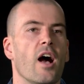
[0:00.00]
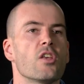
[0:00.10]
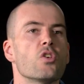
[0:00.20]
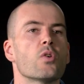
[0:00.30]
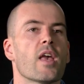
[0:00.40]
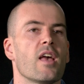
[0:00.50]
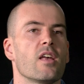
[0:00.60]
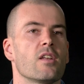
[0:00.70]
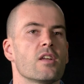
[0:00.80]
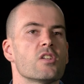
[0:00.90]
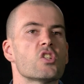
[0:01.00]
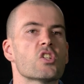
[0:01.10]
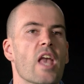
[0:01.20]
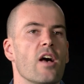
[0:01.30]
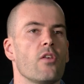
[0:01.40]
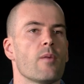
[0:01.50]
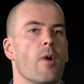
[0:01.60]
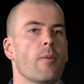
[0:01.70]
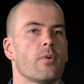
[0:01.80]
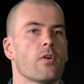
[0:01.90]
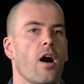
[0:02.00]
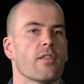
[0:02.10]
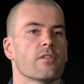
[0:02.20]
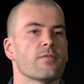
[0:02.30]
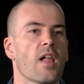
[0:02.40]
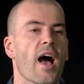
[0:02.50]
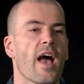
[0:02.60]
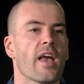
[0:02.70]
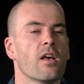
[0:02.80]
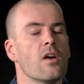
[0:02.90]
you can scale them up on the fly.